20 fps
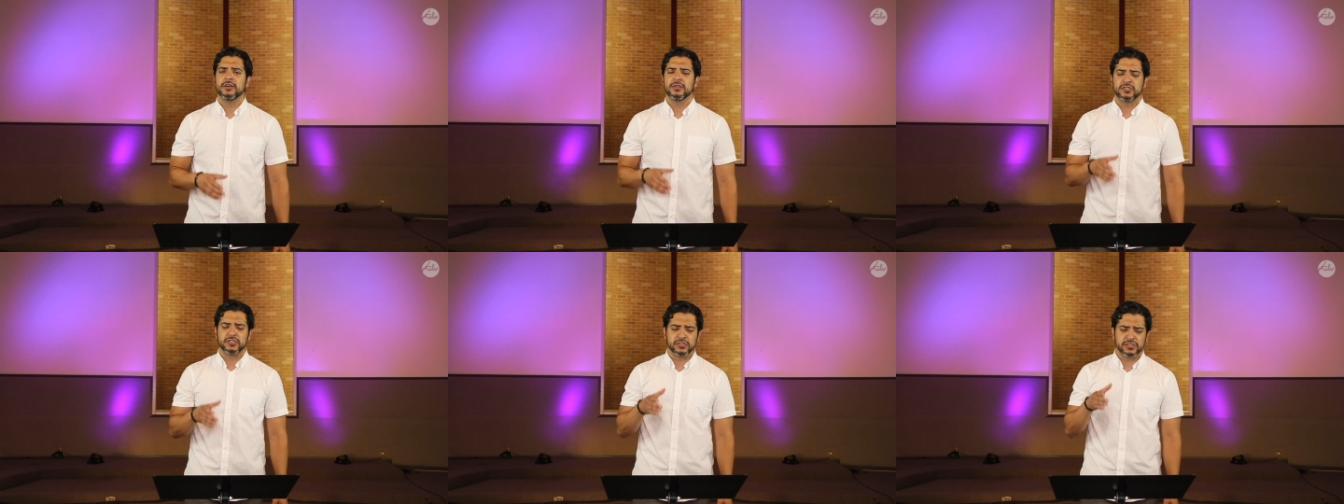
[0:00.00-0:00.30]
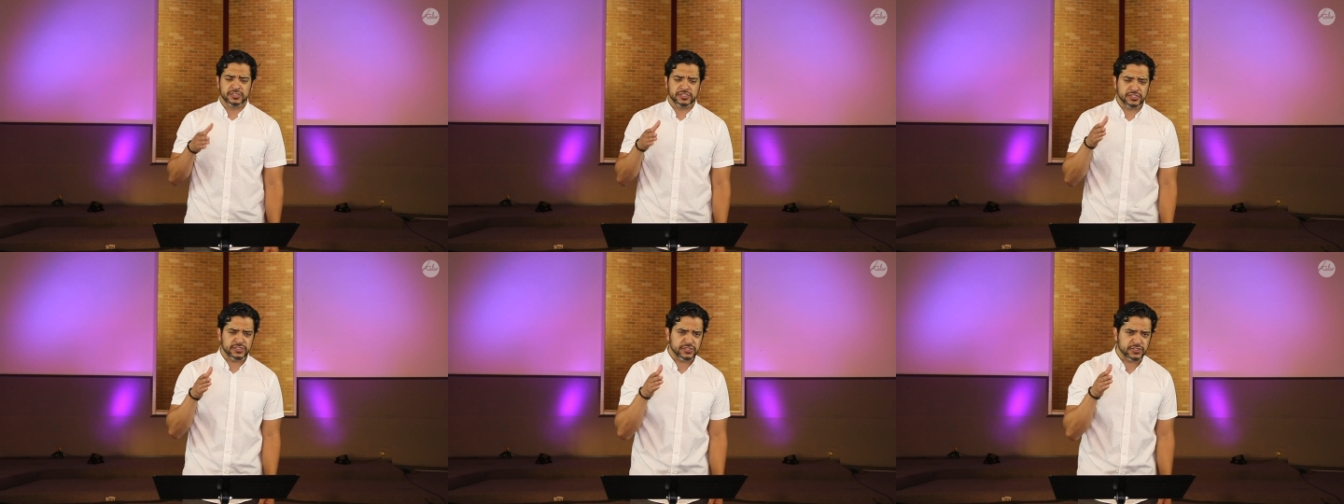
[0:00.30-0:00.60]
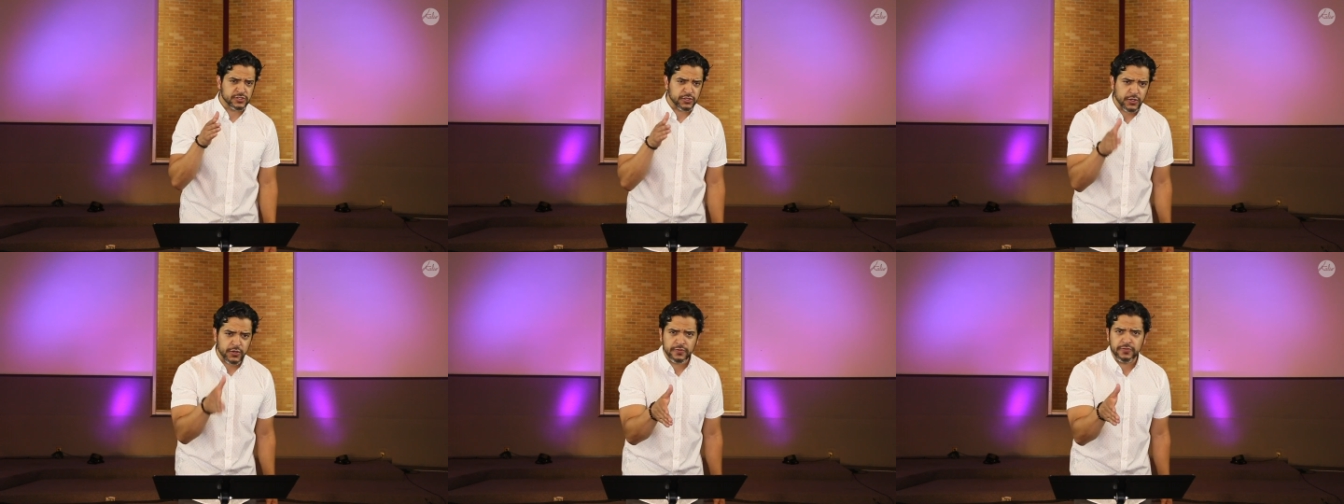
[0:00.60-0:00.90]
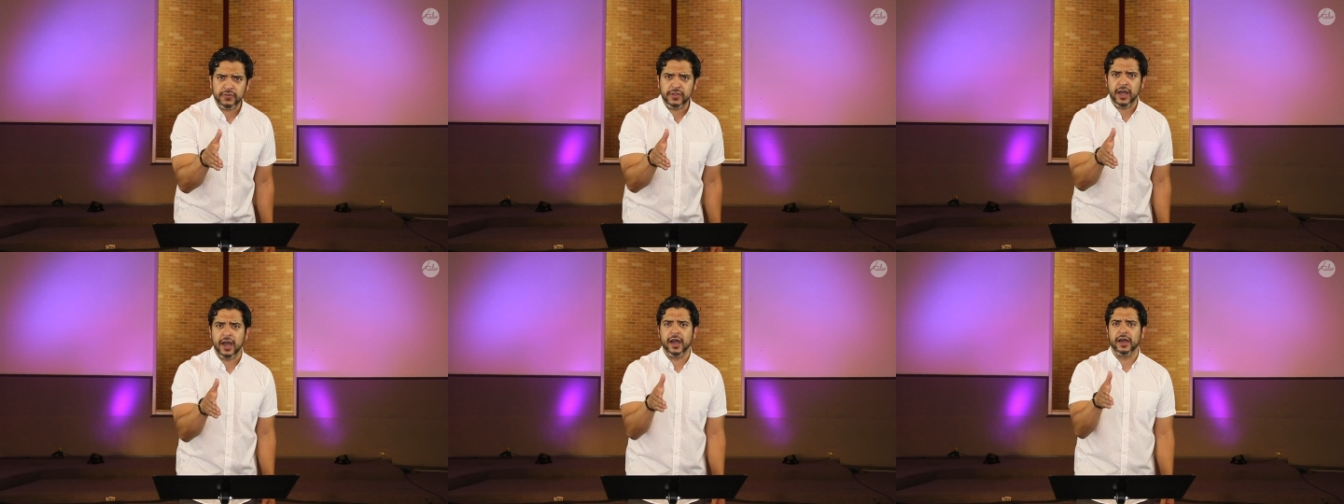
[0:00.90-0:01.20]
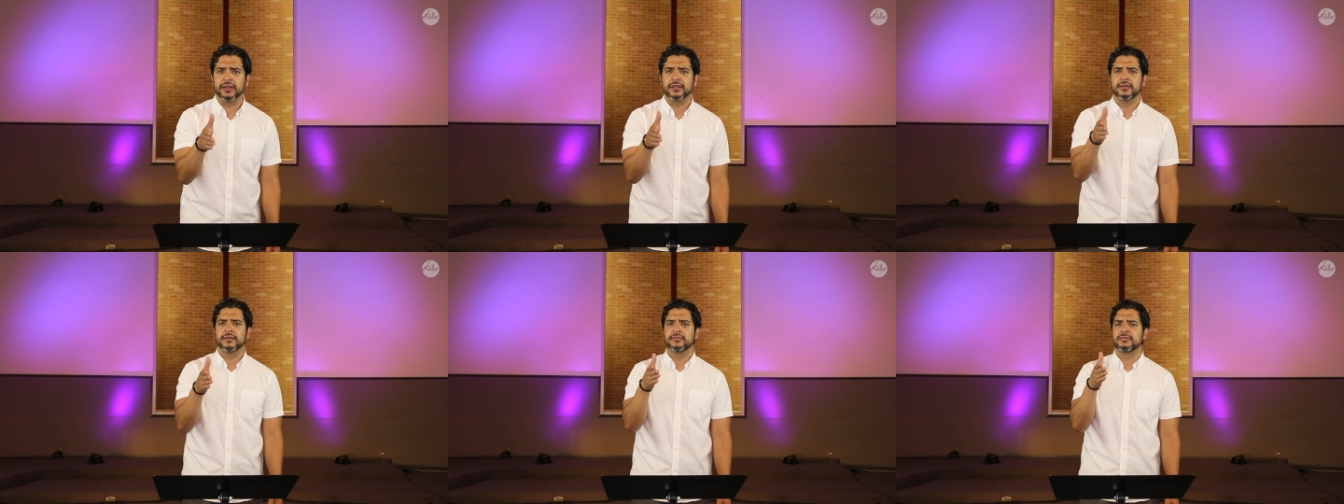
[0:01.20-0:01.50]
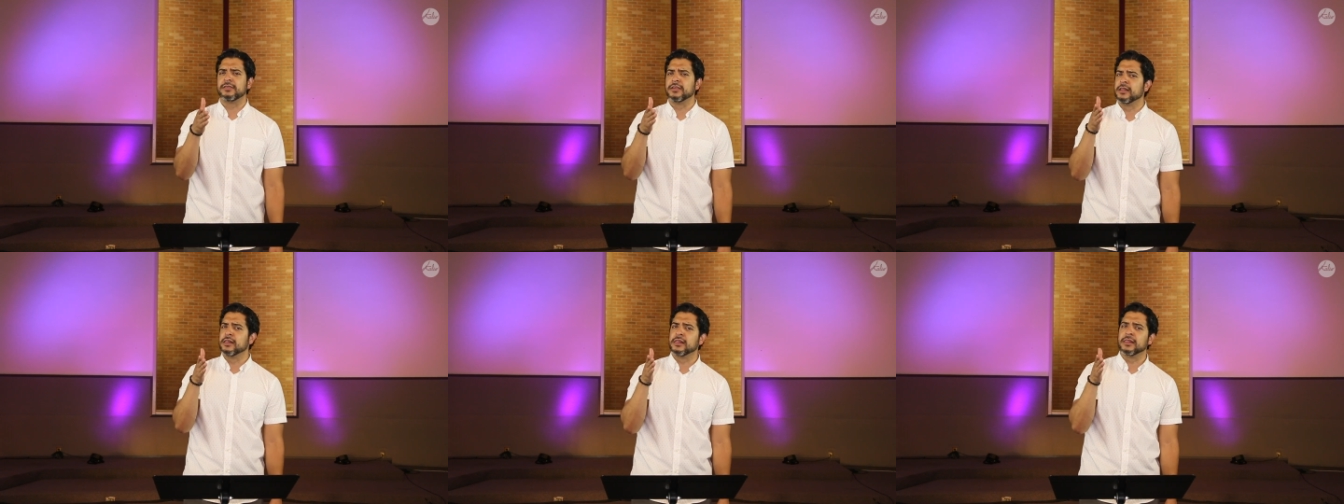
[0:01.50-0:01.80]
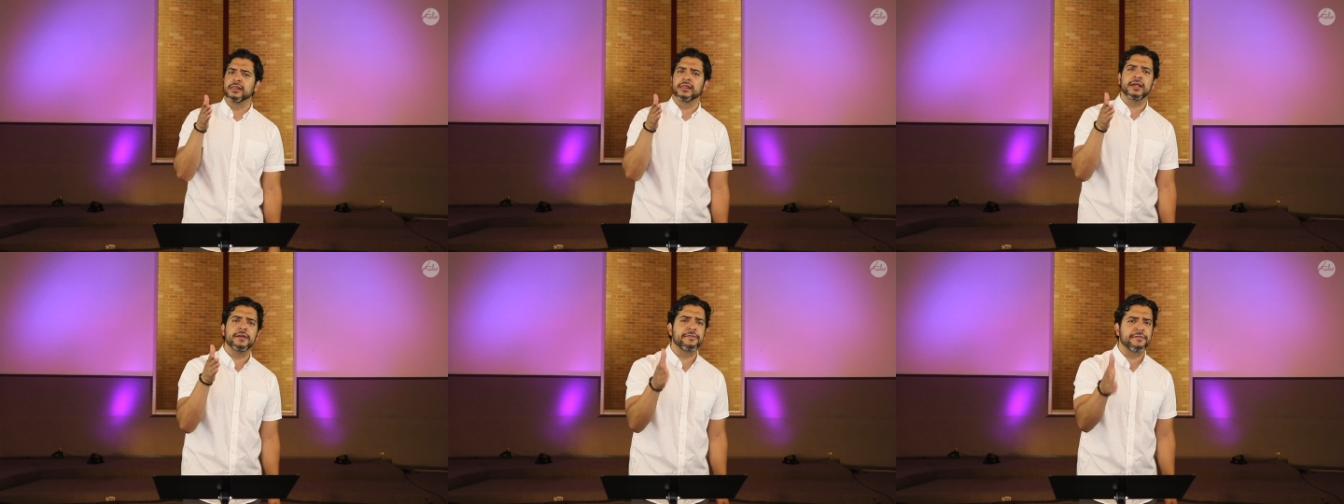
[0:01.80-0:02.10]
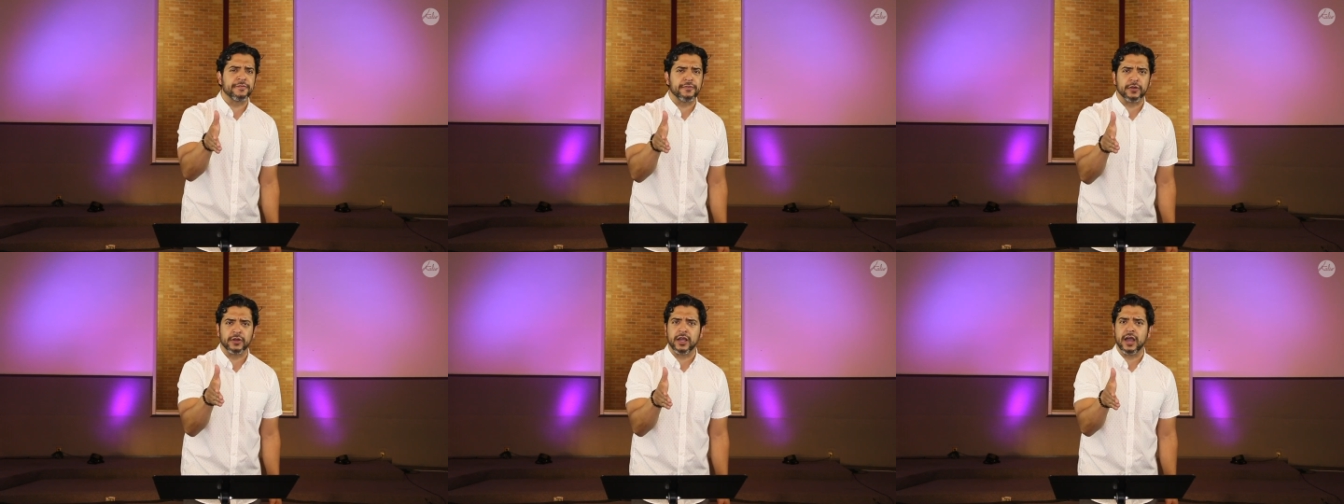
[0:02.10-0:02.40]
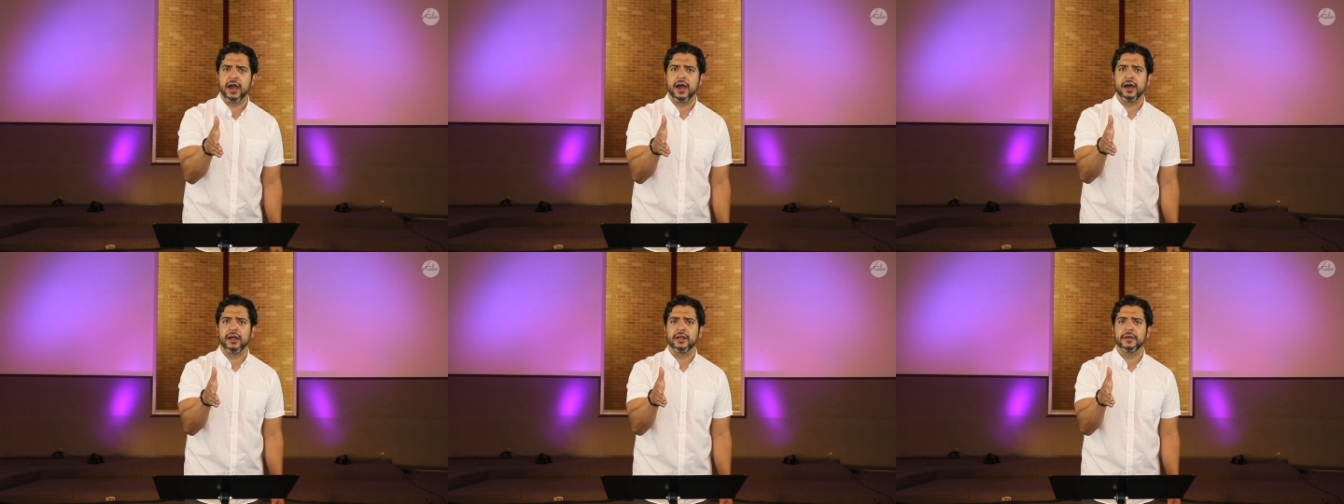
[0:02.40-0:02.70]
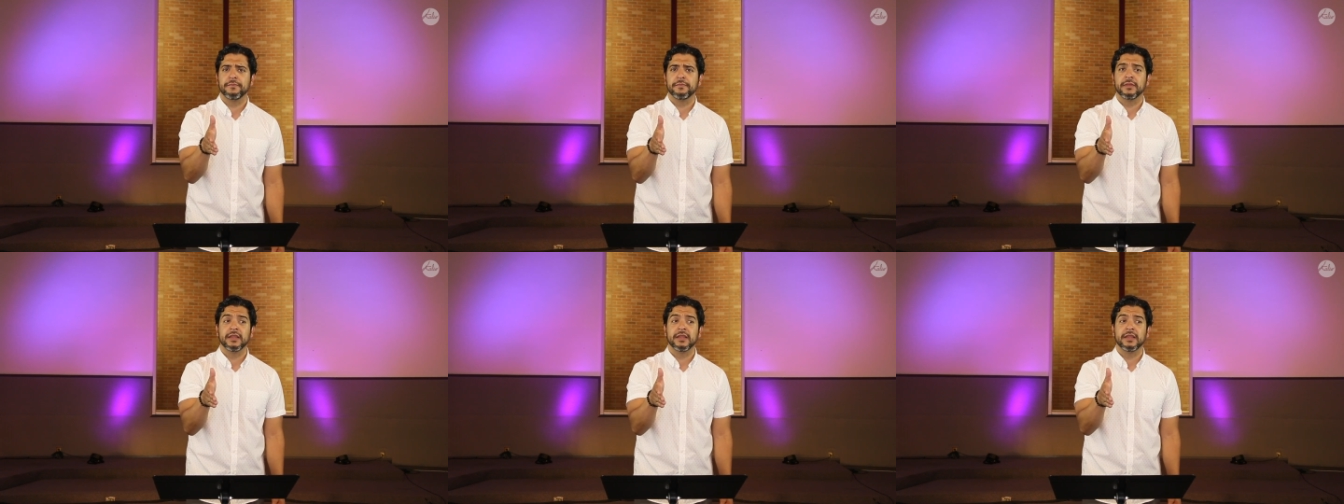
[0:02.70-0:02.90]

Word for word: to serve God, to live for God,